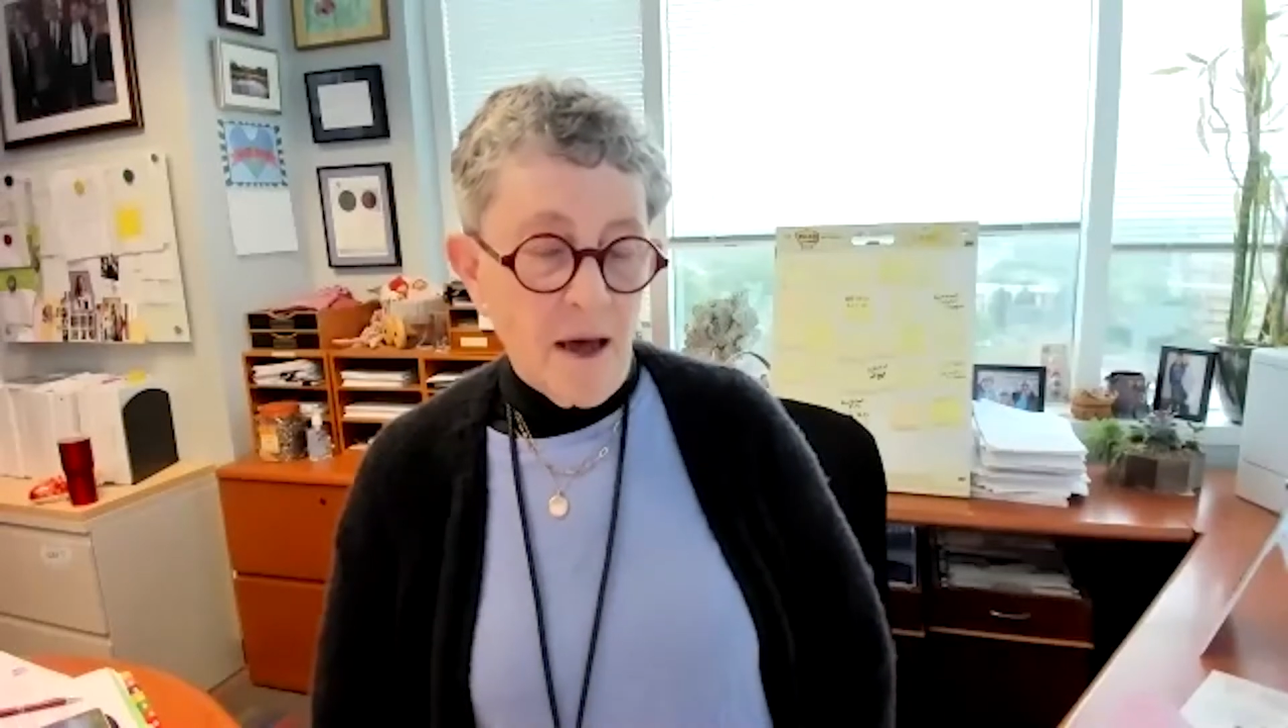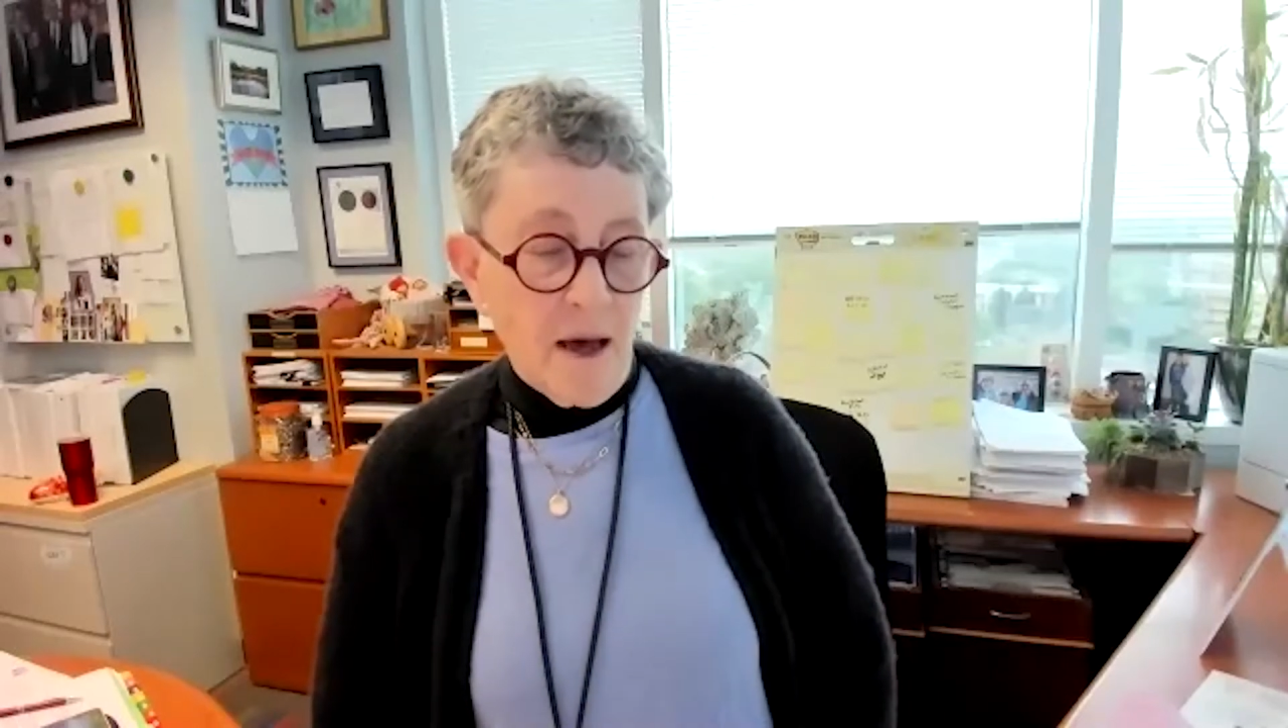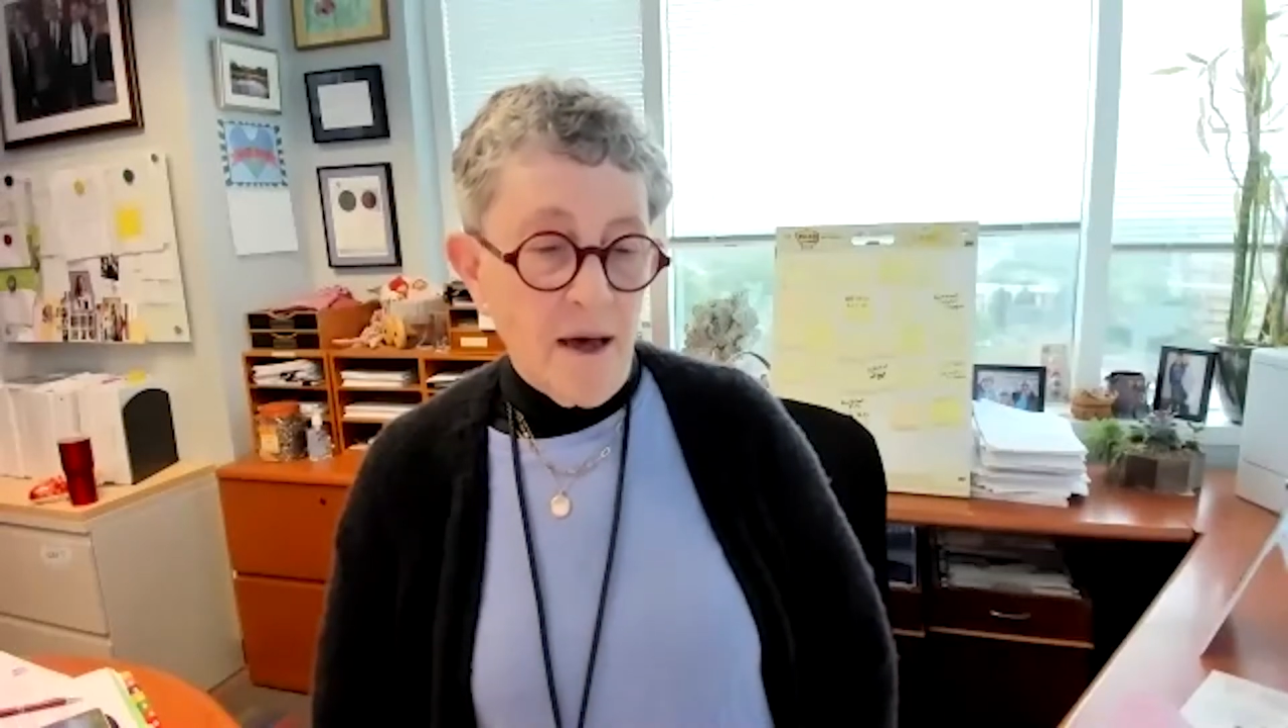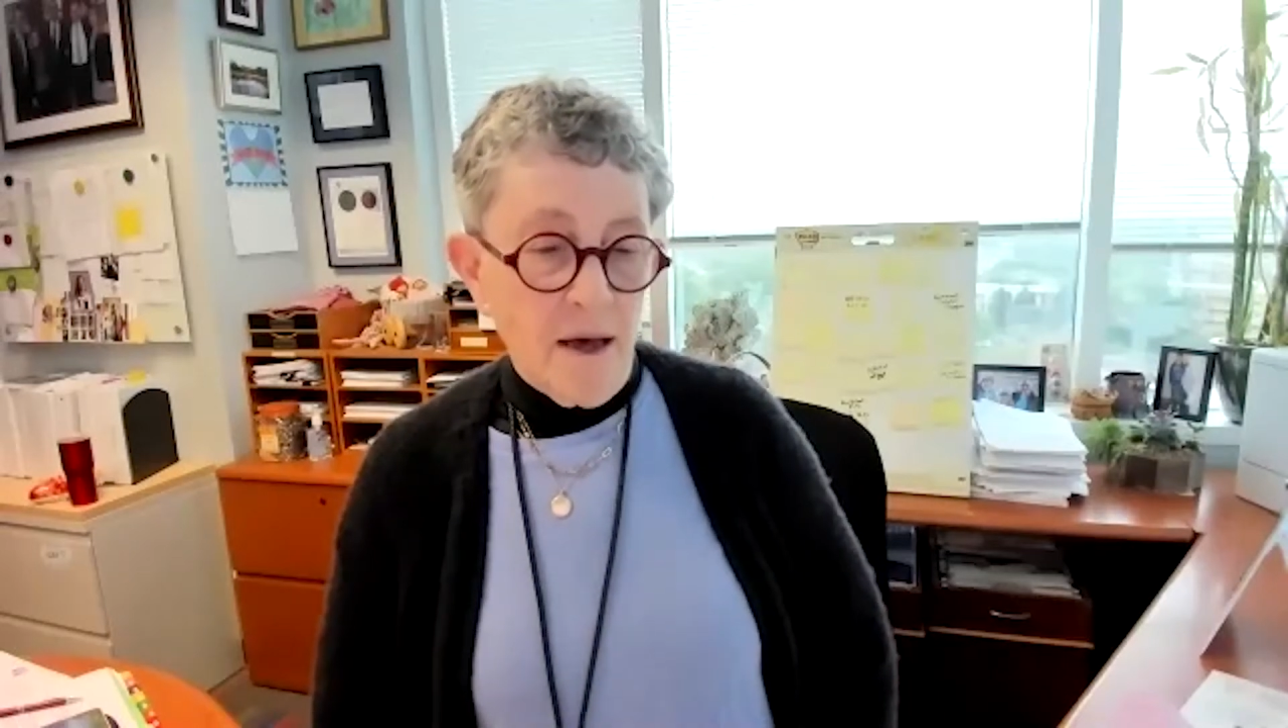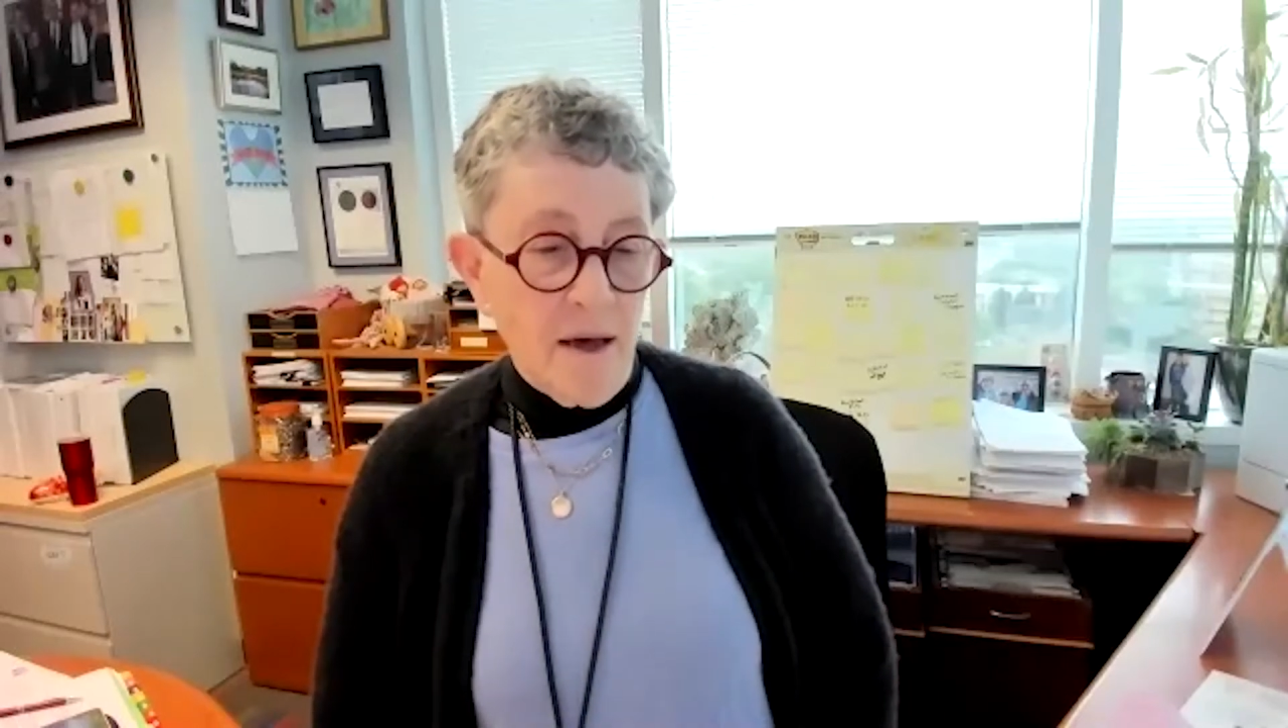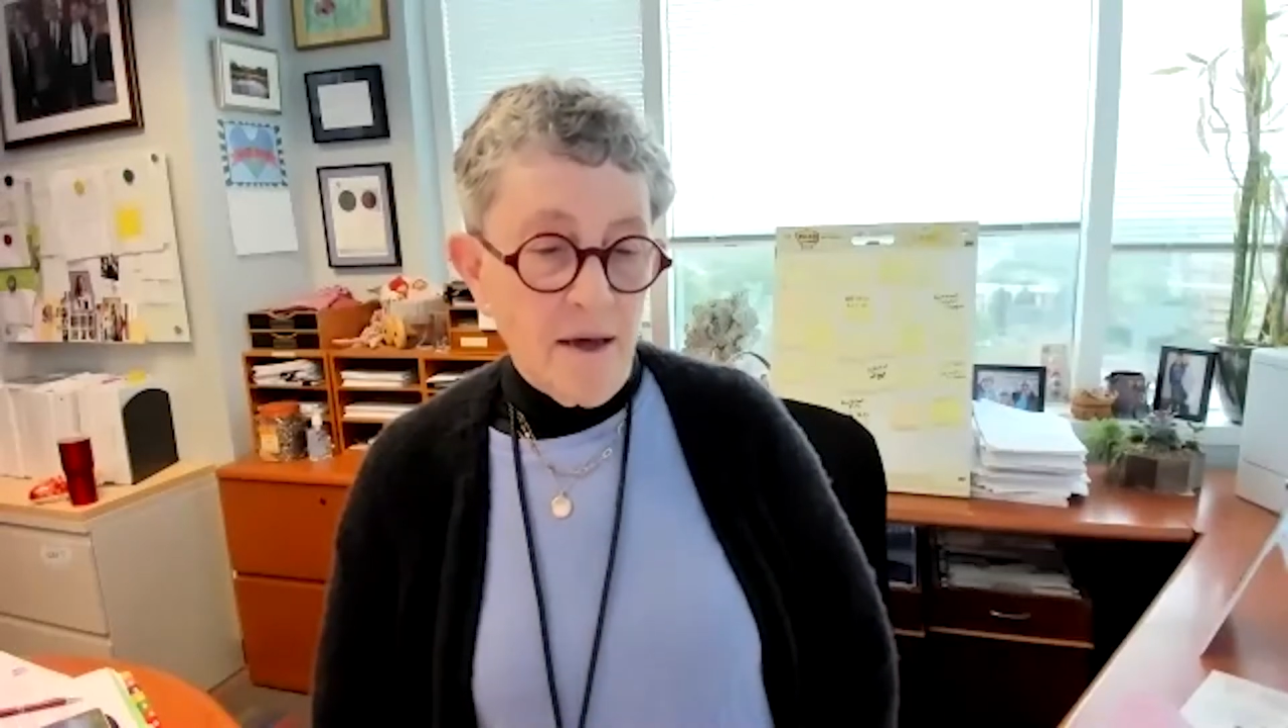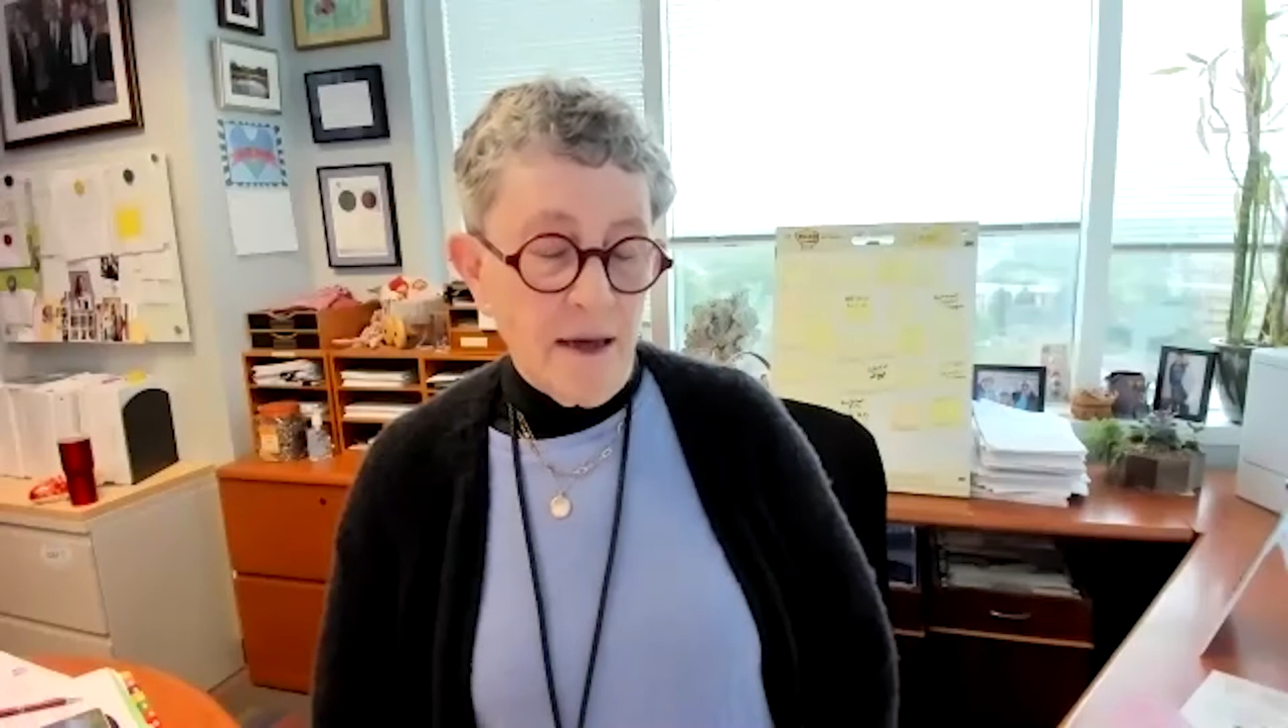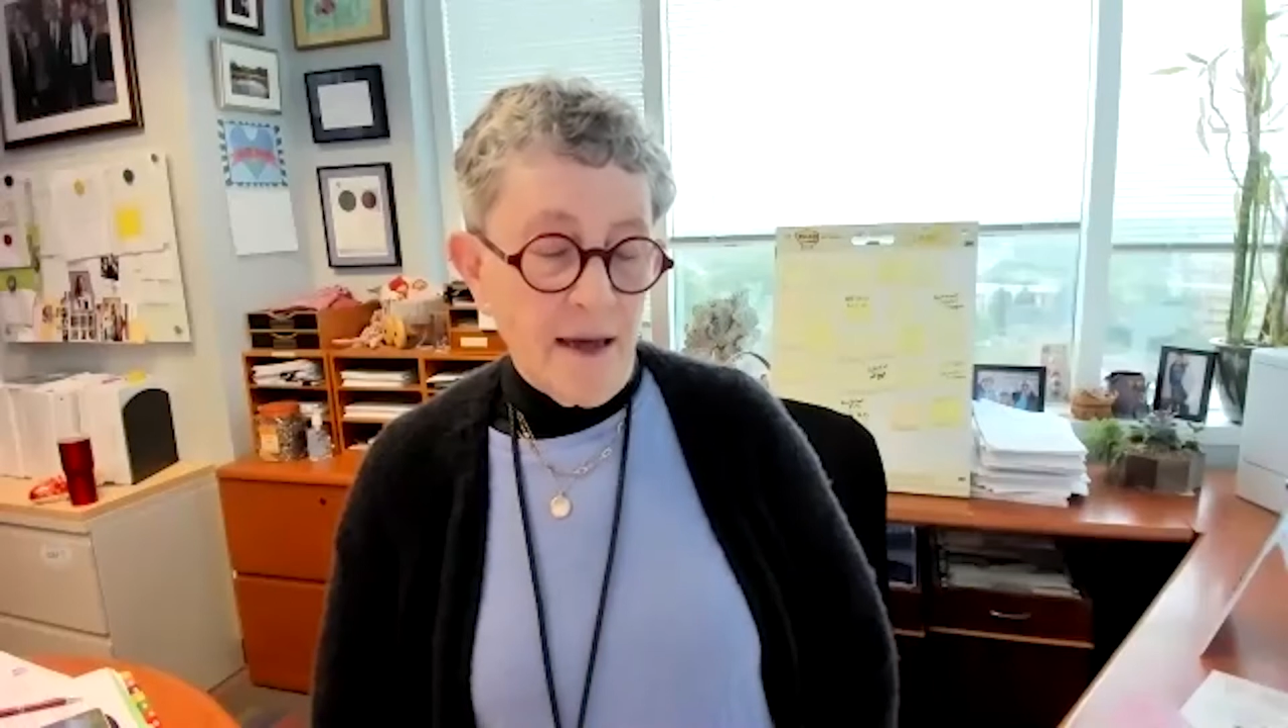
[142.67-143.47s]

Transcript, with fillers: uh,